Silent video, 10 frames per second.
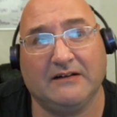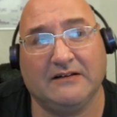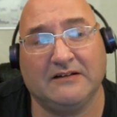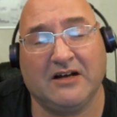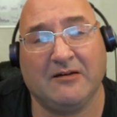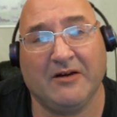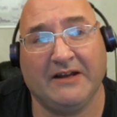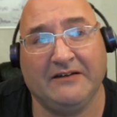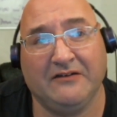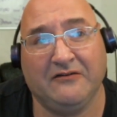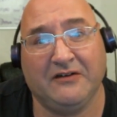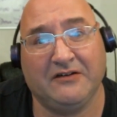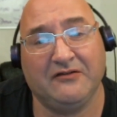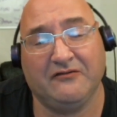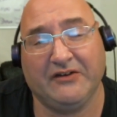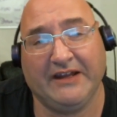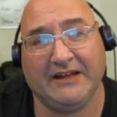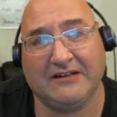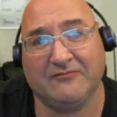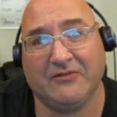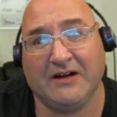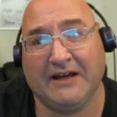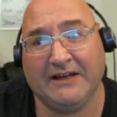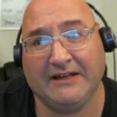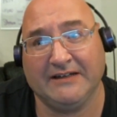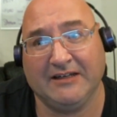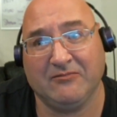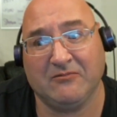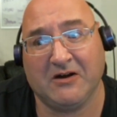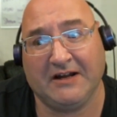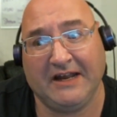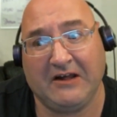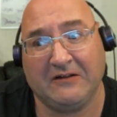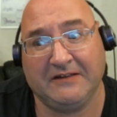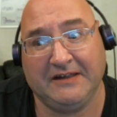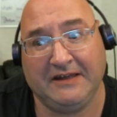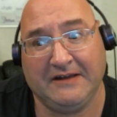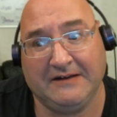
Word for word: The job I do, the two can't combine and keep a body healthy.